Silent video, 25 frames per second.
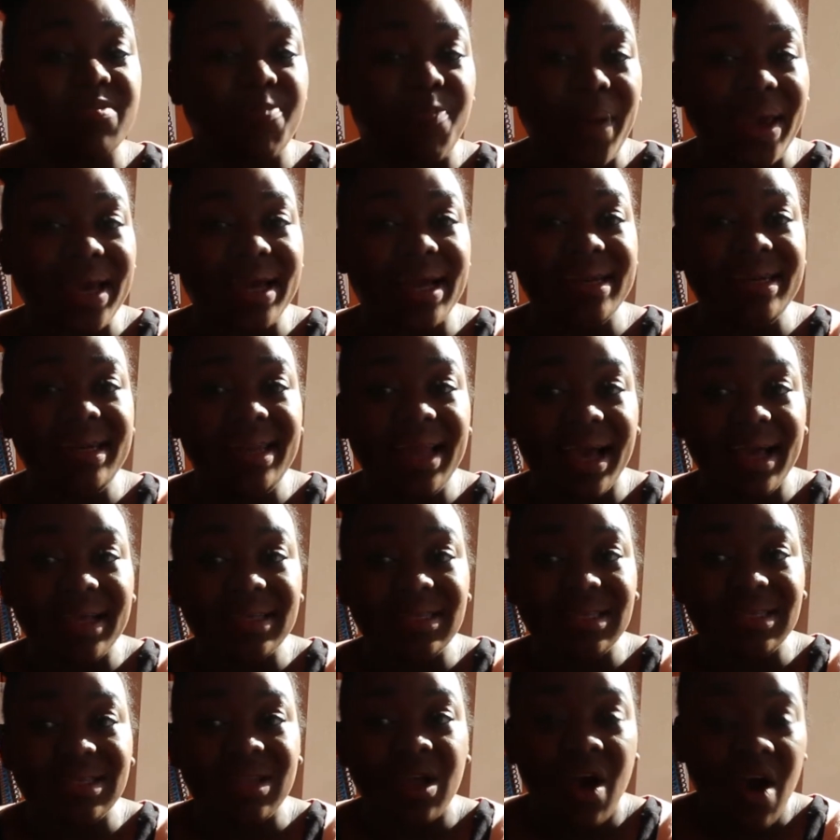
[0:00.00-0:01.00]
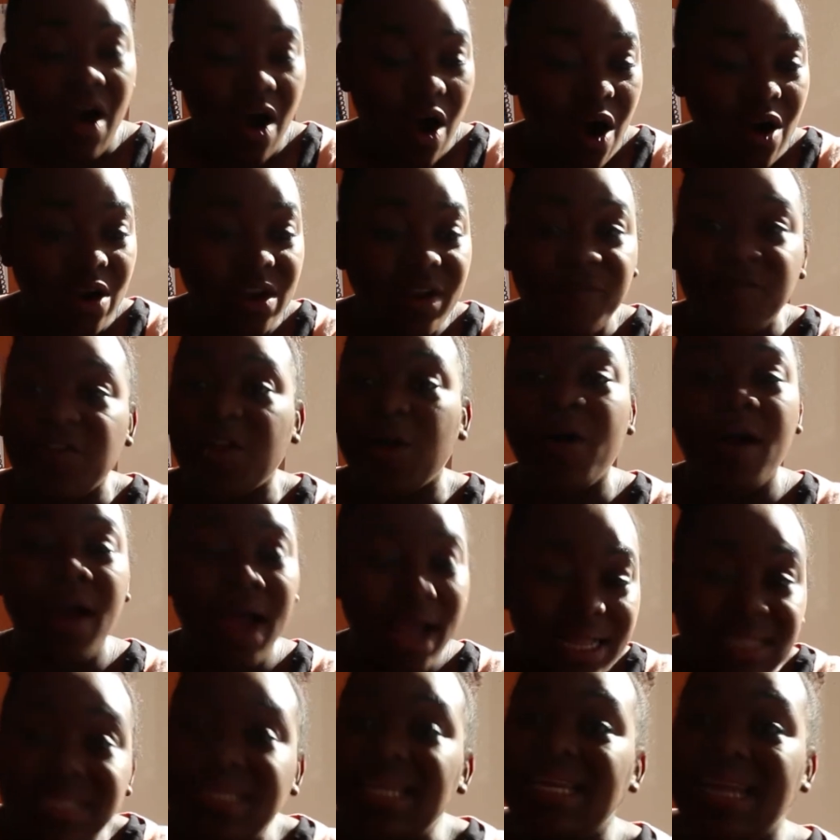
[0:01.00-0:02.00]
speck of dust on the
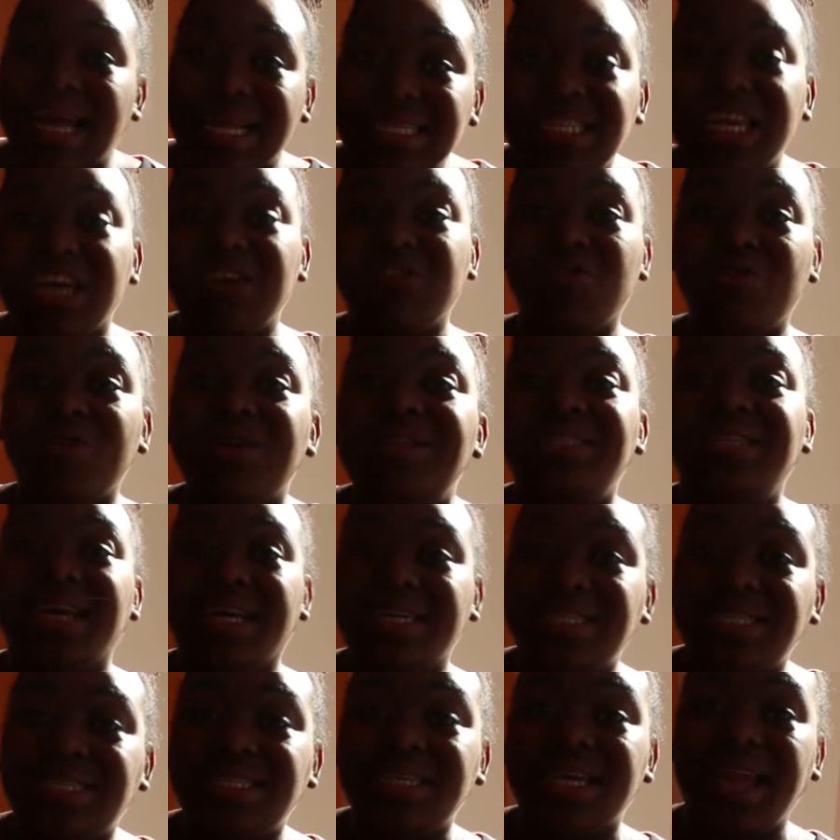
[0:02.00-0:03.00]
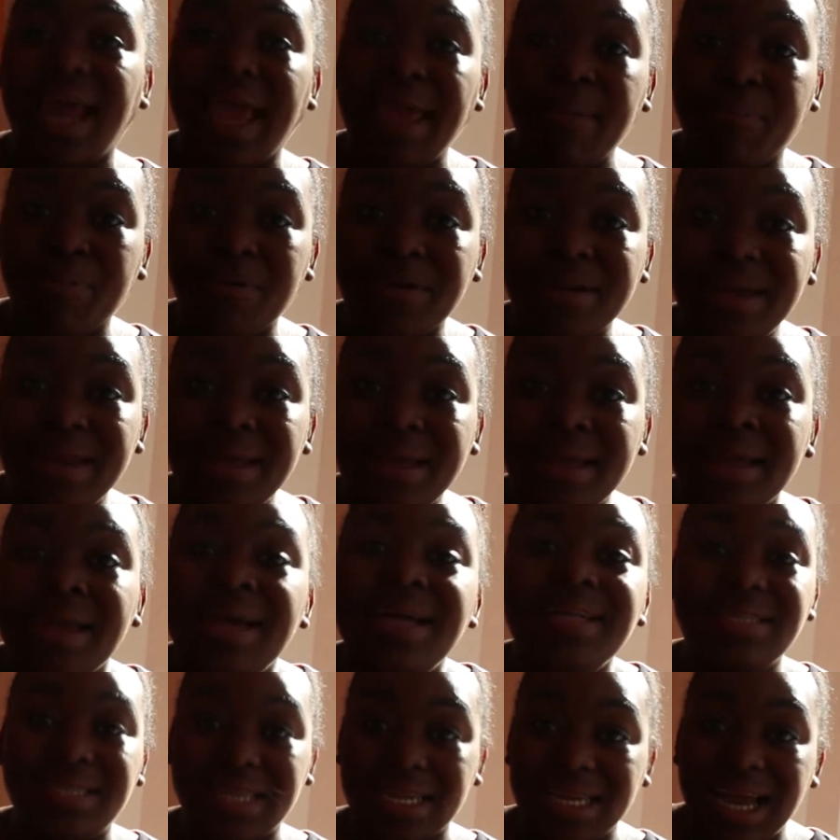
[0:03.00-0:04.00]
floor? Didn't I tell you to dust today,
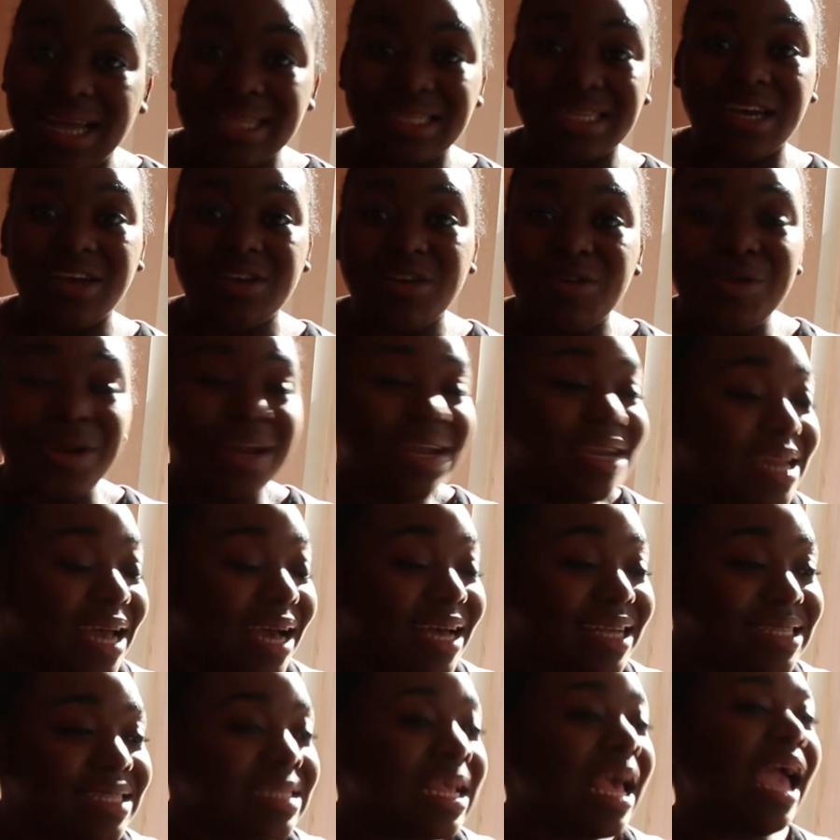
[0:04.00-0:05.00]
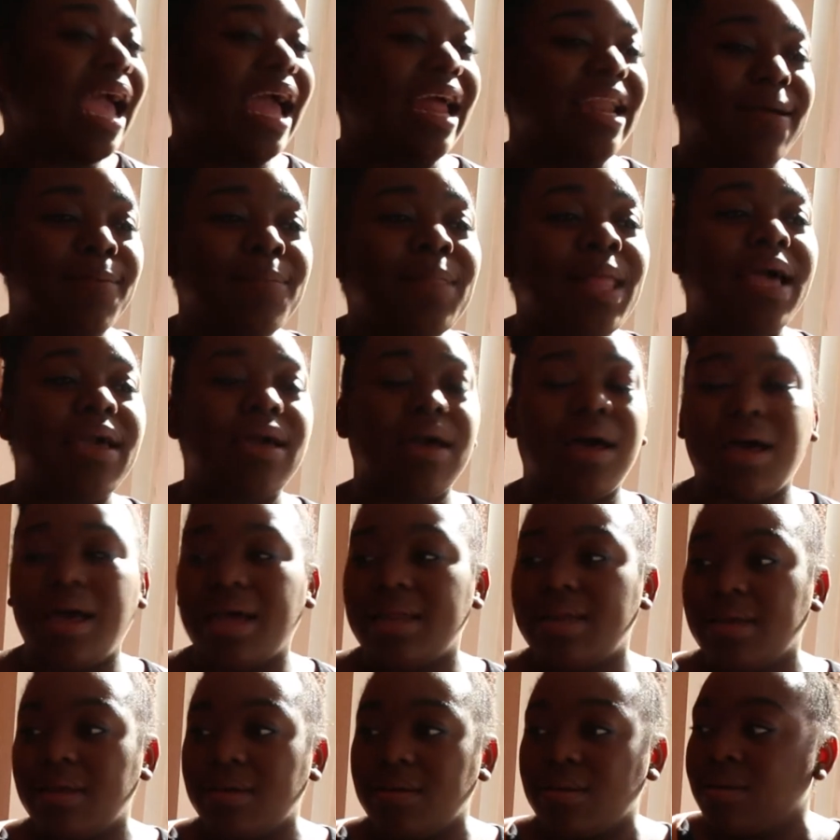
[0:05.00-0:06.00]
Brittany? Didn't I tell you to dust? And I'm like,
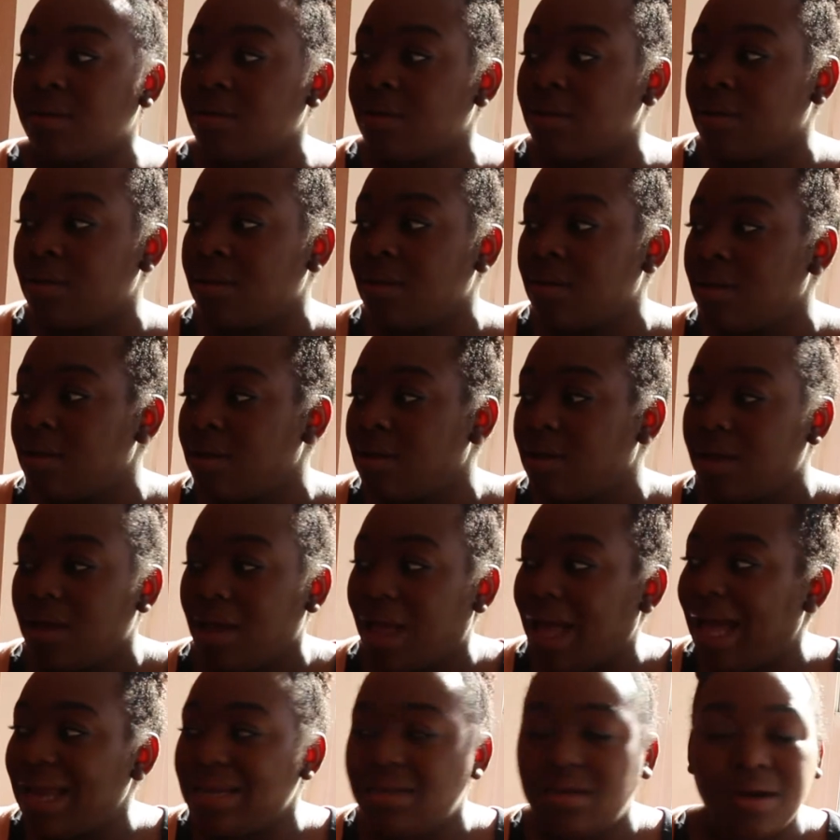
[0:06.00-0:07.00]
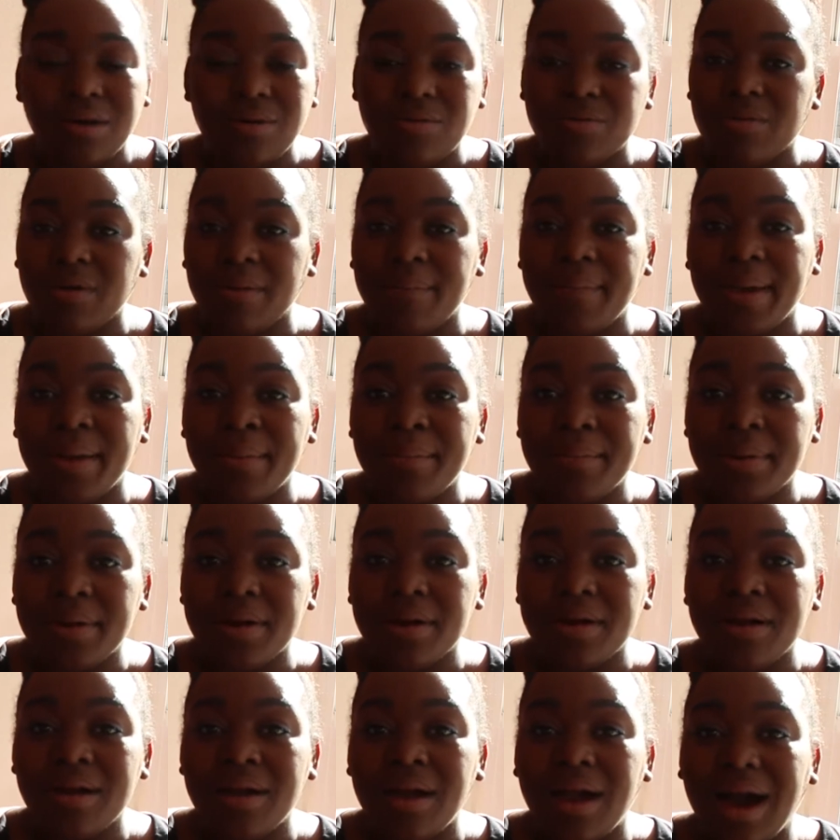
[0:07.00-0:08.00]
I don't
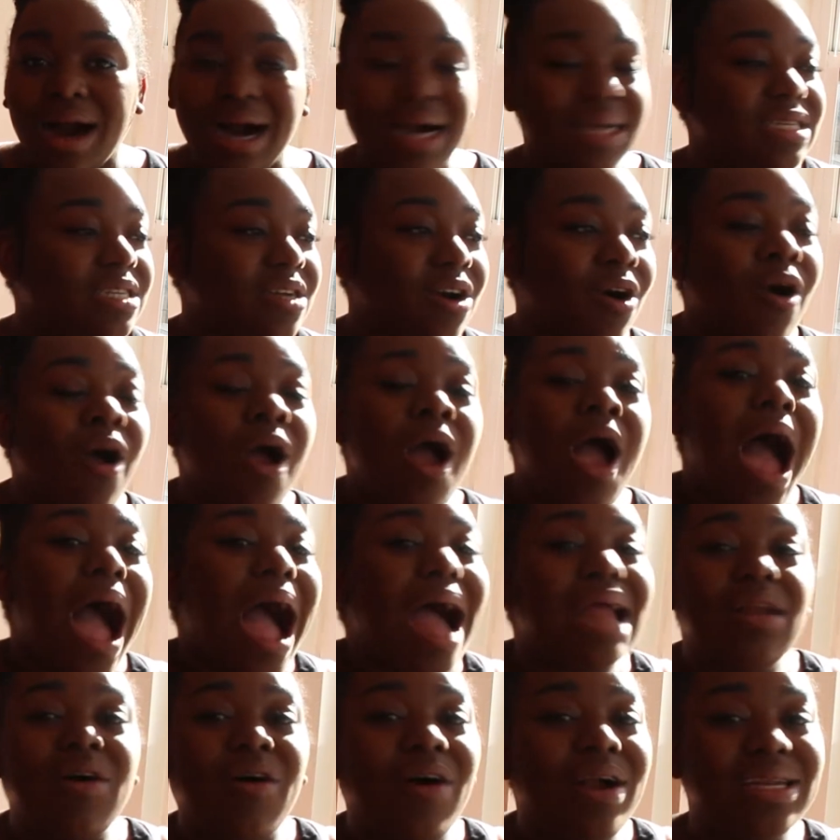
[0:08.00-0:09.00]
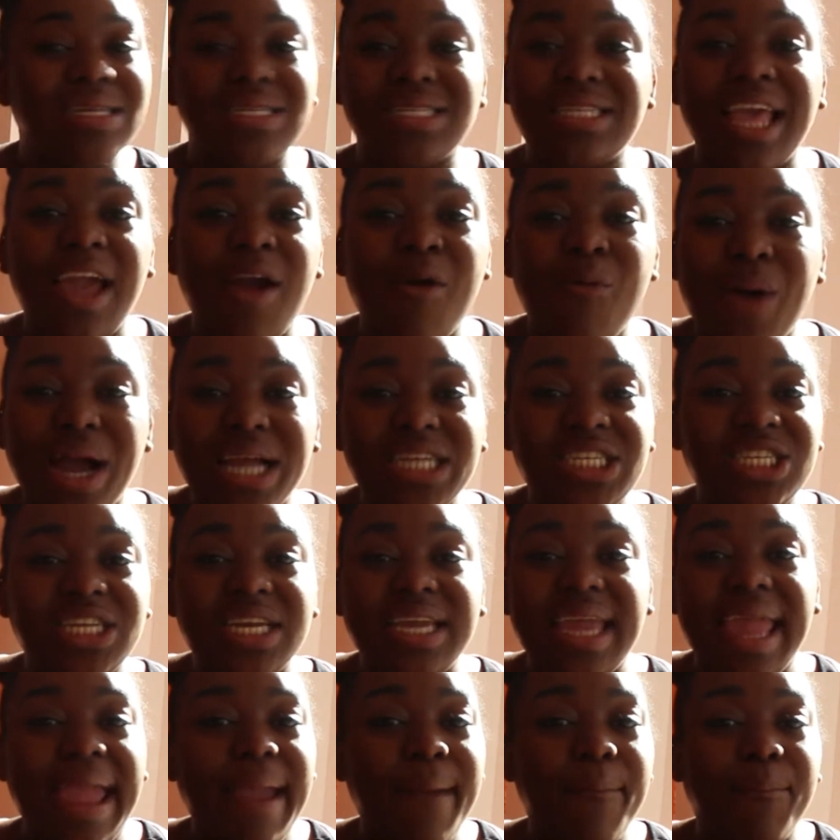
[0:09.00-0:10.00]
remember. I don't understand why
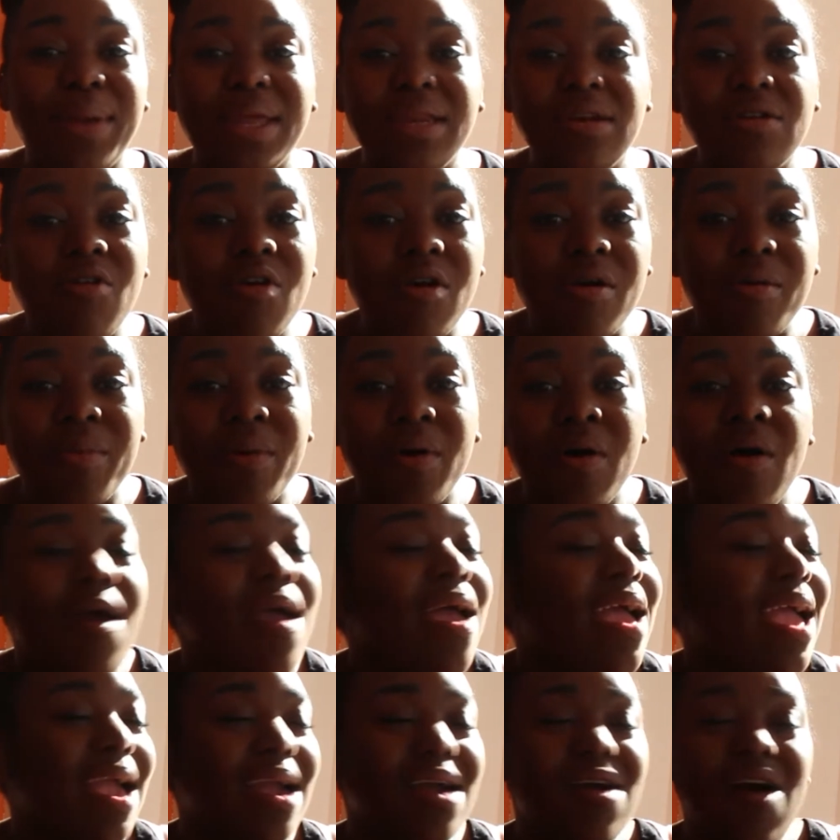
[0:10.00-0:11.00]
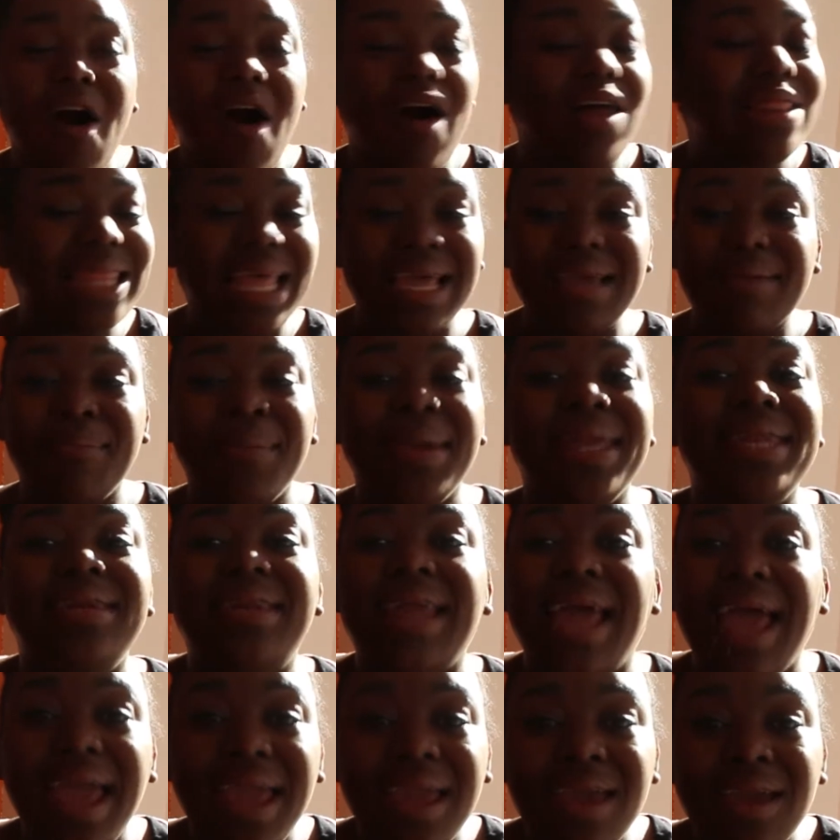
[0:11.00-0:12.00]
she can't be normal and call like
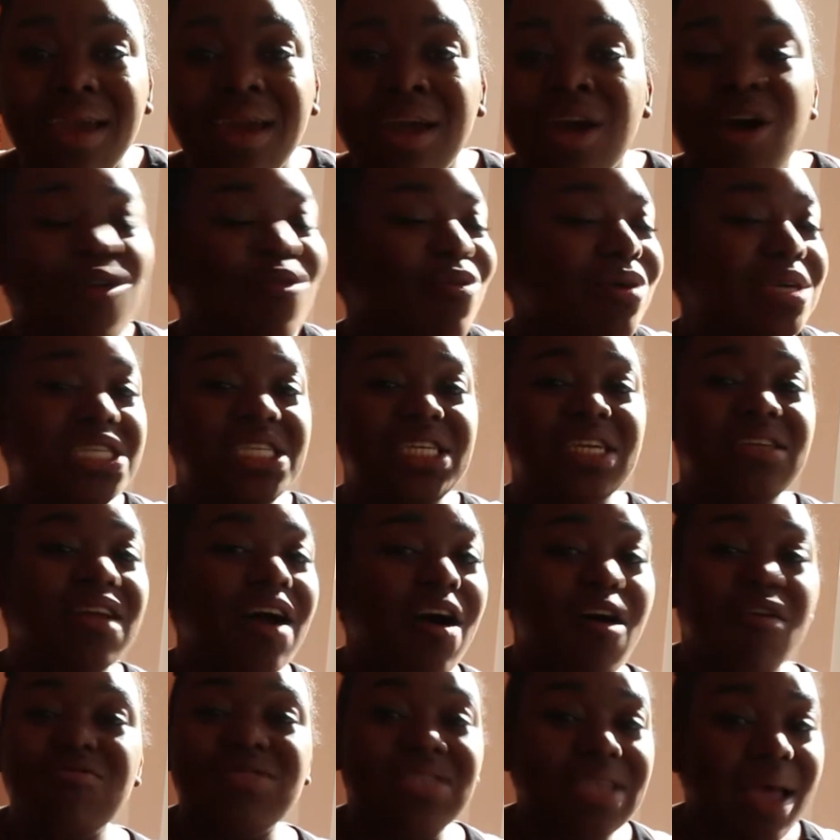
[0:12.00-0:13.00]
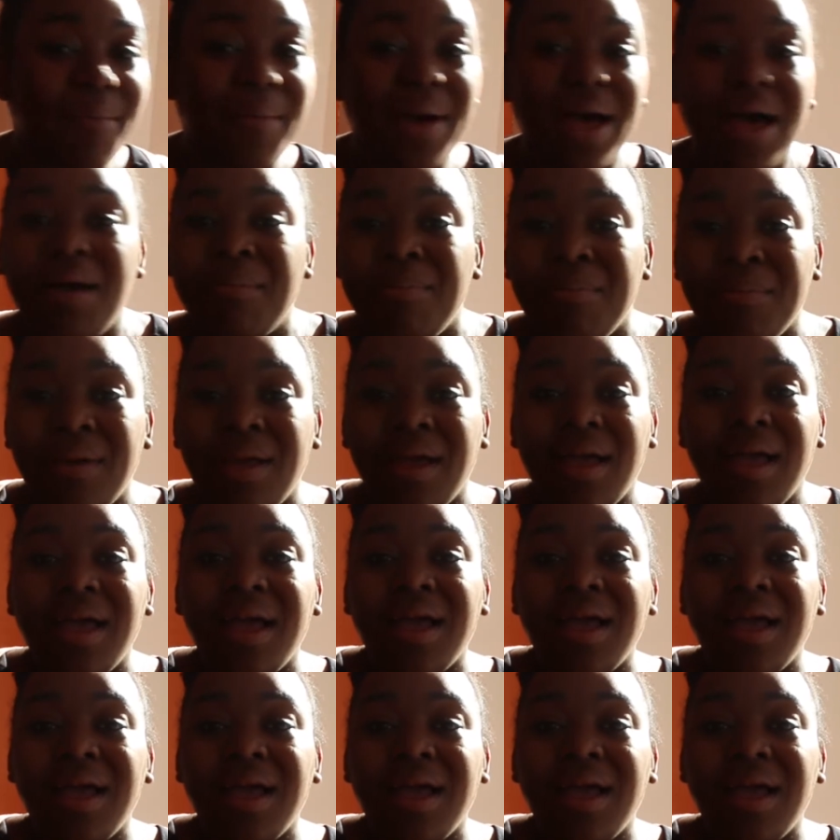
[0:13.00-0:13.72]
midday when she knows I'm up.